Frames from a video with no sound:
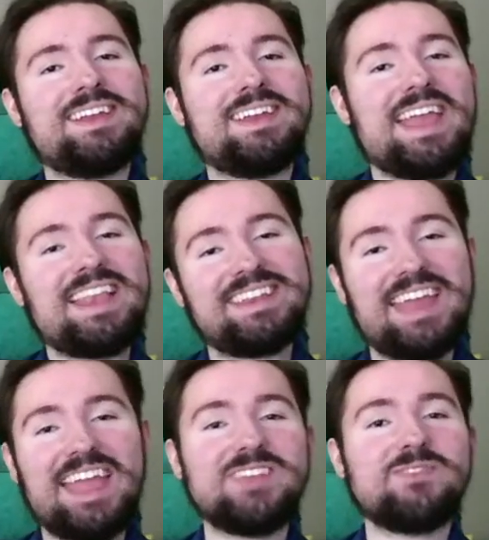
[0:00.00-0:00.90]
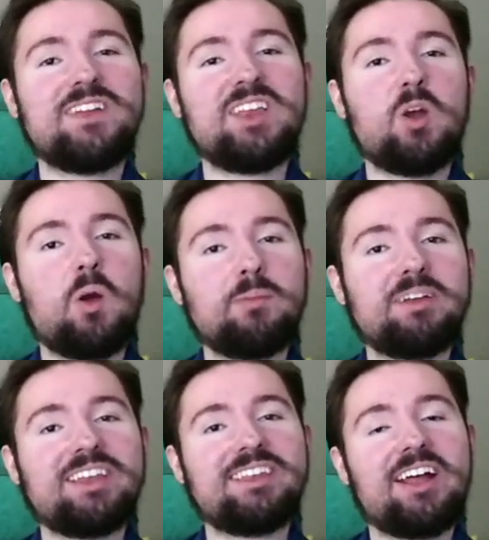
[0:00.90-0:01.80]
In today's video, I'm
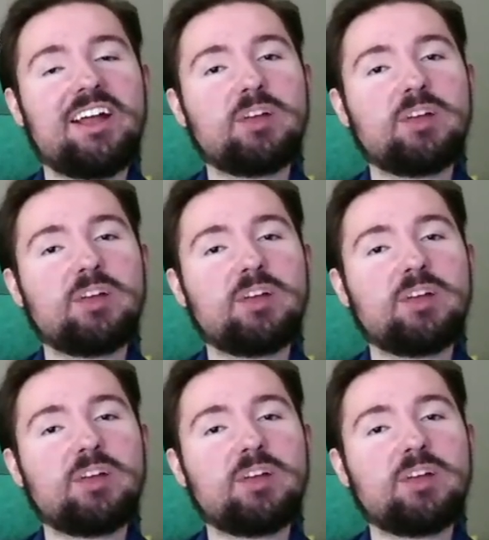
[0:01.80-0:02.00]
going to talk